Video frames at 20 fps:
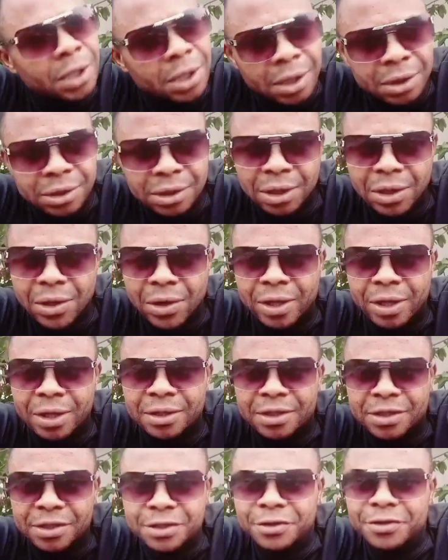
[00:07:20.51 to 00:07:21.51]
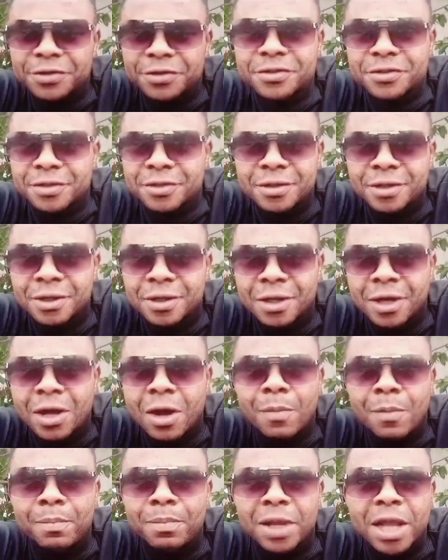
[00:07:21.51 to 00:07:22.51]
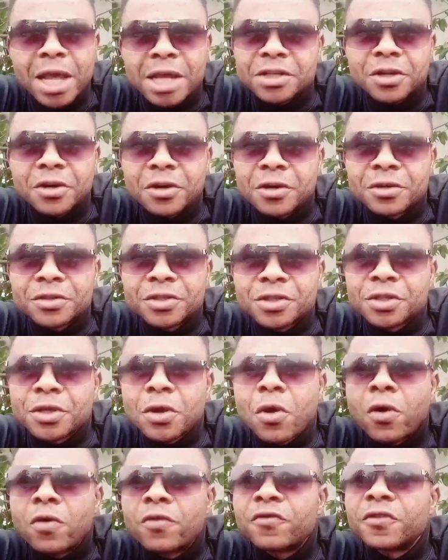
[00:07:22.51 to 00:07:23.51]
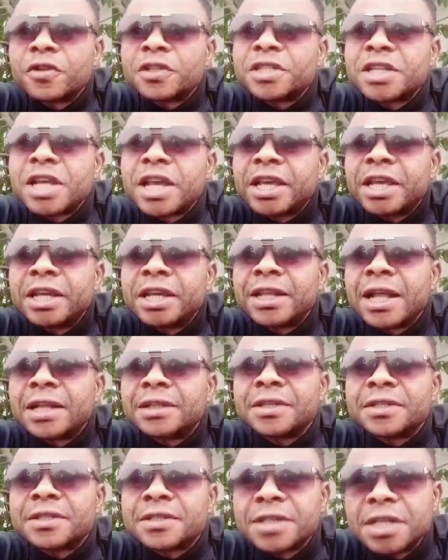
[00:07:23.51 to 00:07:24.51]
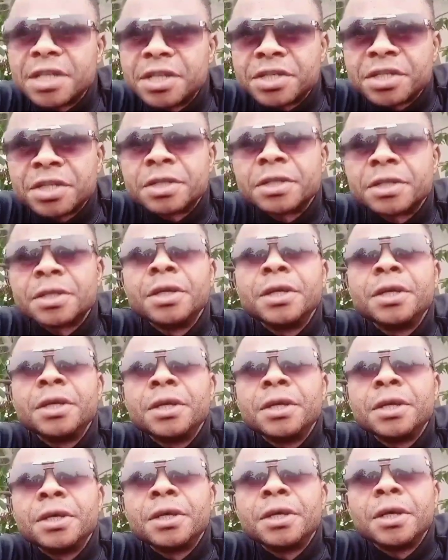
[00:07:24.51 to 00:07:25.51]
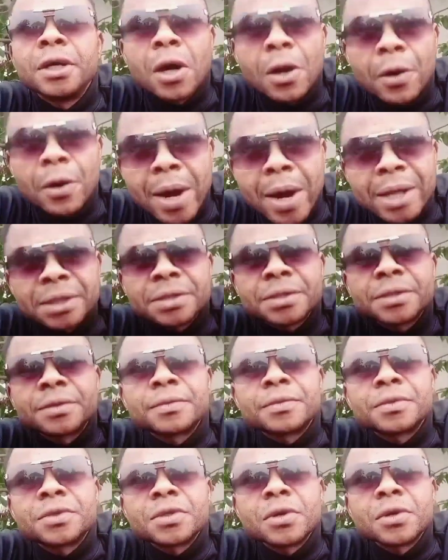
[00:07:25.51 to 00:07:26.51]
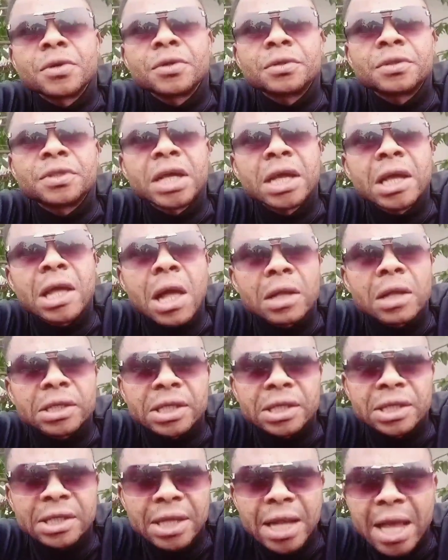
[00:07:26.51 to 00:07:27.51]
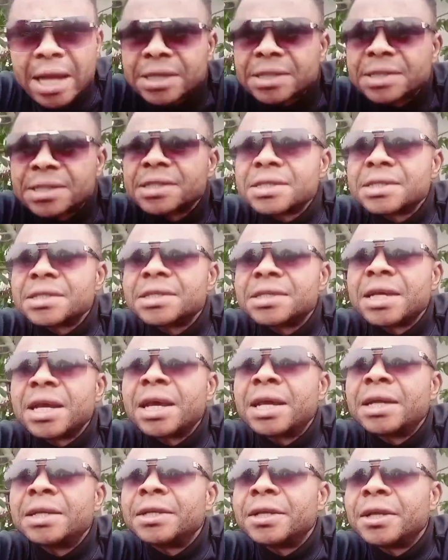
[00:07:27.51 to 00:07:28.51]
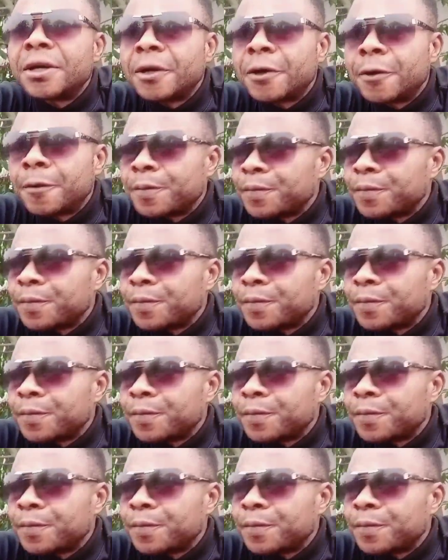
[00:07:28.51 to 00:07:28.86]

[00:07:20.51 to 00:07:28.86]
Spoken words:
good looking sister, God bless her soul for taking that decision. All right, so they got connected, and